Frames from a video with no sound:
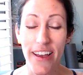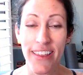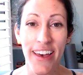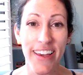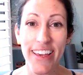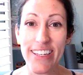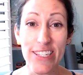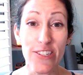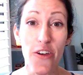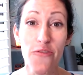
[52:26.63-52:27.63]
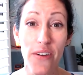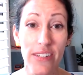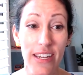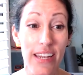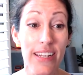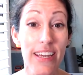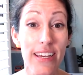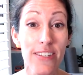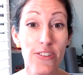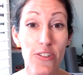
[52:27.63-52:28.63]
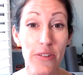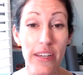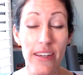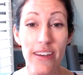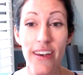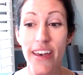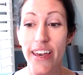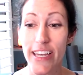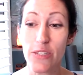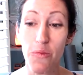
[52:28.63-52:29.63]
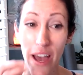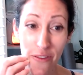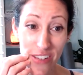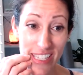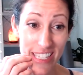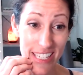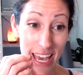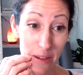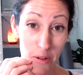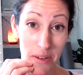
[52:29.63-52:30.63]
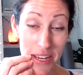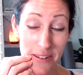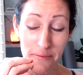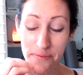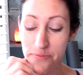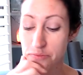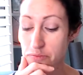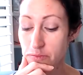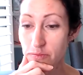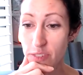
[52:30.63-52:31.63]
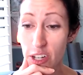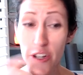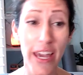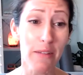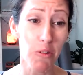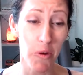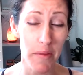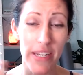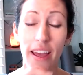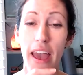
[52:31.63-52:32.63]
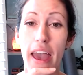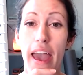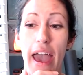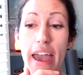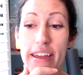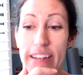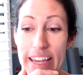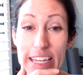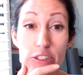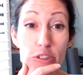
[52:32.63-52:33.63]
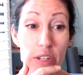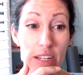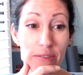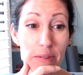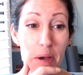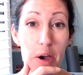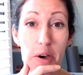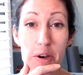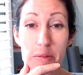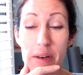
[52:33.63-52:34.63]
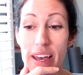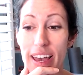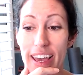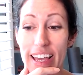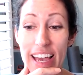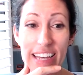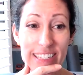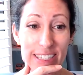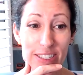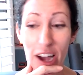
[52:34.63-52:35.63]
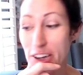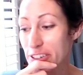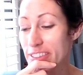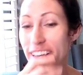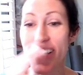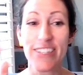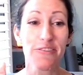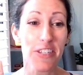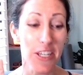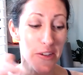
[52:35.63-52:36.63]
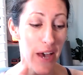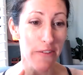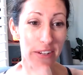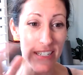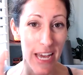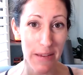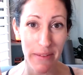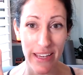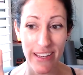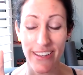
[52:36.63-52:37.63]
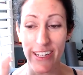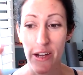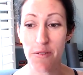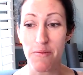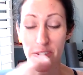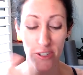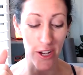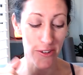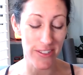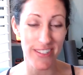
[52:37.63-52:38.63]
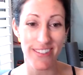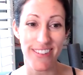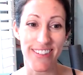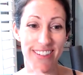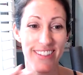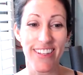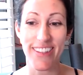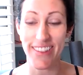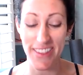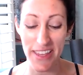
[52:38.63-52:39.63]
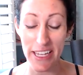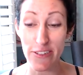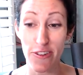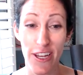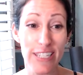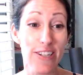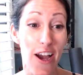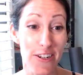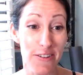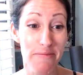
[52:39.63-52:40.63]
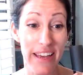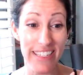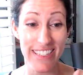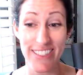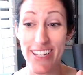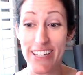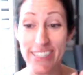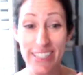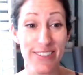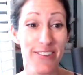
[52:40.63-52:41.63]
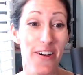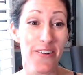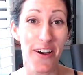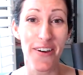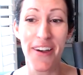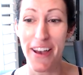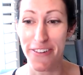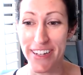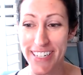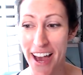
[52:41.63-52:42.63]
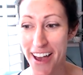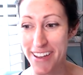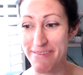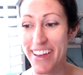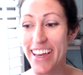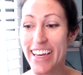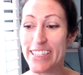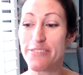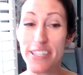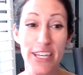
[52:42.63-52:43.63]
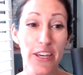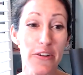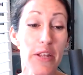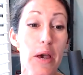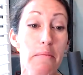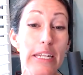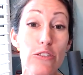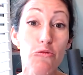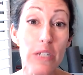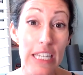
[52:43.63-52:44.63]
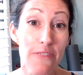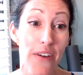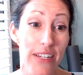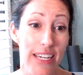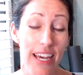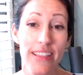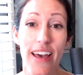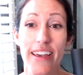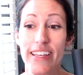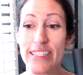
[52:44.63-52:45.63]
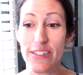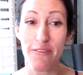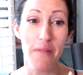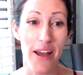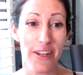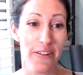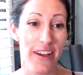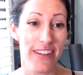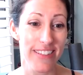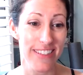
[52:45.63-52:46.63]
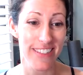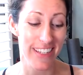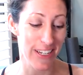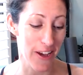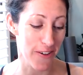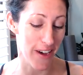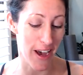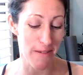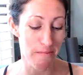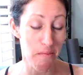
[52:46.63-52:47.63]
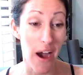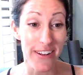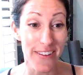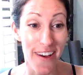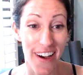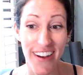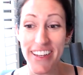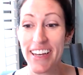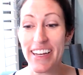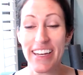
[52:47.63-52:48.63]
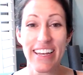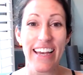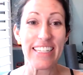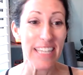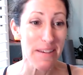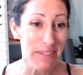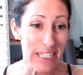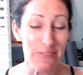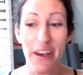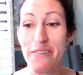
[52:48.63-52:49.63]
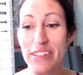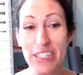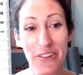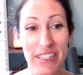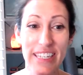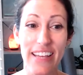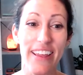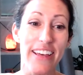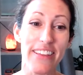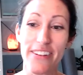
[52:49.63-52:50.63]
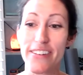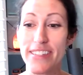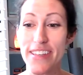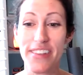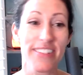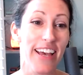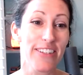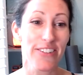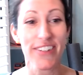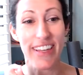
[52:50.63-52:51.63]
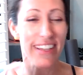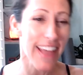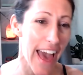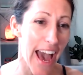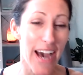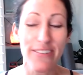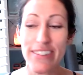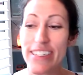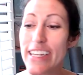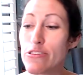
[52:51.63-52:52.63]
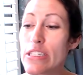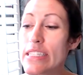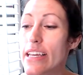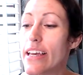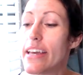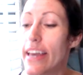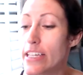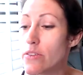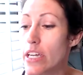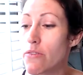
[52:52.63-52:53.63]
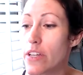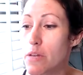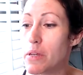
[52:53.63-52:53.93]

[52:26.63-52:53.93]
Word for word: Like, he's so funny. And he is doing, his wife is his cameraman camera woman, and he's shooting from home. He has his daughters like it's really cute. Every time he, you know, shows the, like his daughter makes does his logo every time. It's really cute, but he's really funny and like his little mono, his you know um, monologue. It's him and his wife, and so he's got like a little synthesizer that laughs, and it just it's very funny.